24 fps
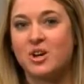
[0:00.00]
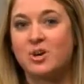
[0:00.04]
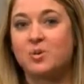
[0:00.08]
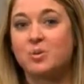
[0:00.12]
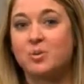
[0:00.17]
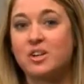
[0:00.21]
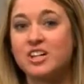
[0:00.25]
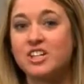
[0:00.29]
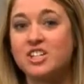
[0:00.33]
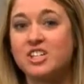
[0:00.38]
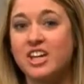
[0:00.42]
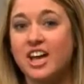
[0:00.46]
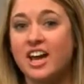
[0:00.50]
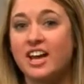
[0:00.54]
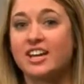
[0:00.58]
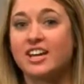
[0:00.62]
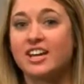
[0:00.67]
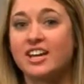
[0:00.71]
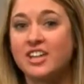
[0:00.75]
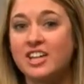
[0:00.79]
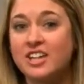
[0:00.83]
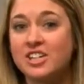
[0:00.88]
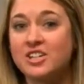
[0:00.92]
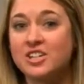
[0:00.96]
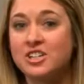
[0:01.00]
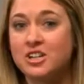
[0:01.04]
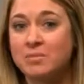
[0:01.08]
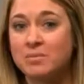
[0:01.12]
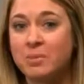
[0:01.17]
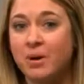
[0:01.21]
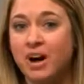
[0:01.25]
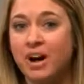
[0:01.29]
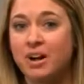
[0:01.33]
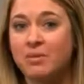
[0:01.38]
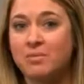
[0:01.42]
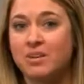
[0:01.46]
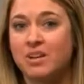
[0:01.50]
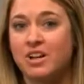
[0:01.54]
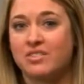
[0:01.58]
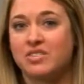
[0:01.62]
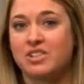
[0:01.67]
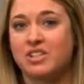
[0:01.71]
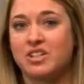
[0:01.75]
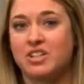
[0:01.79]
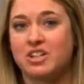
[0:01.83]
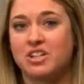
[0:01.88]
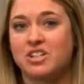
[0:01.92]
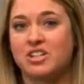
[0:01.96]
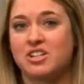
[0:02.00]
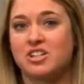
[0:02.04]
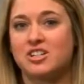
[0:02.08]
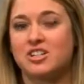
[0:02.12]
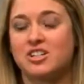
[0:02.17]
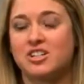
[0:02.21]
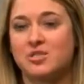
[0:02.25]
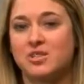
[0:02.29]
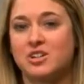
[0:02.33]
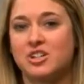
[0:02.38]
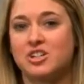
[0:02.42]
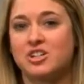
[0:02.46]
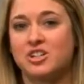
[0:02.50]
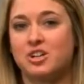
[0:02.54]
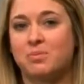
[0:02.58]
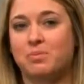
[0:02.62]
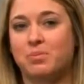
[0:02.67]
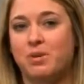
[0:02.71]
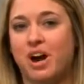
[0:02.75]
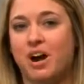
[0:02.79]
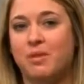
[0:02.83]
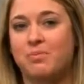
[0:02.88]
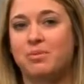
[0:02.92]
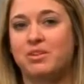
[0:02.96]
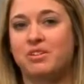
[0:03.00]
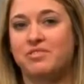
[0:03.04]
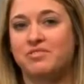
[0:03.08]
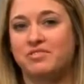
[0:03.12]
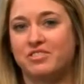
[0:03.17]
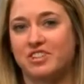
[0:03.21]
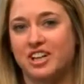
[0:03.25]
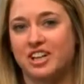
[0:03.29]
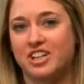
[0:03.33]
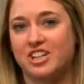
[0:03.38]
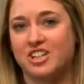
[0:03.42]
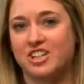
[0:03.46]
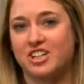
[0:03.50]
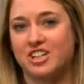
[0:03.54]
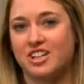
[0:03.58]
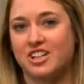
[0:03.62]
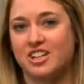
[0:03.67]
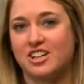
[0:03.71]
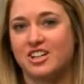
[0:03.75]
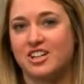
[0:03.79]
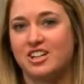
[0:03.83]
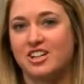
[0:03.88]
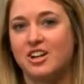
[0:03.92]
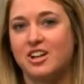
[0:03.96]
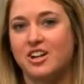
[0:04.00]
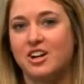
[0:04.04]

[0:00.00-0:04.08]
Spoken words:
Recheck each compartment of the cushion to ensure proper inflation.